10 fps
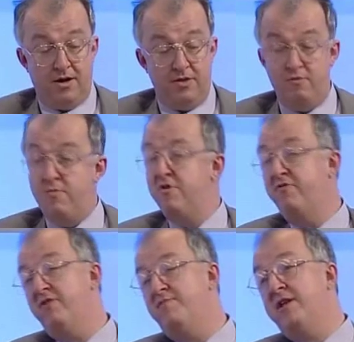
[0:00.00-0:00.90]
And the
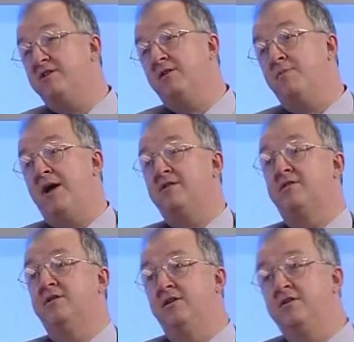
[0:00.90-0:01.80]
removal of mental
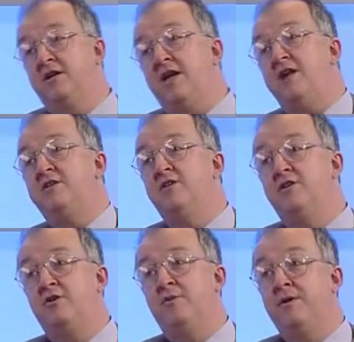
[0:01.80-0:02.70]
capacity. There's a case
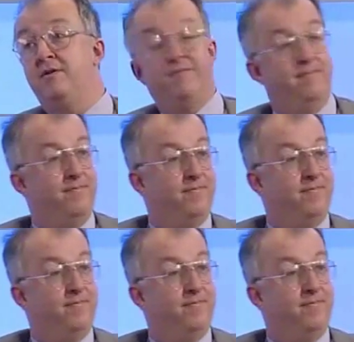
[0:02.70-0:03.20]
in the European...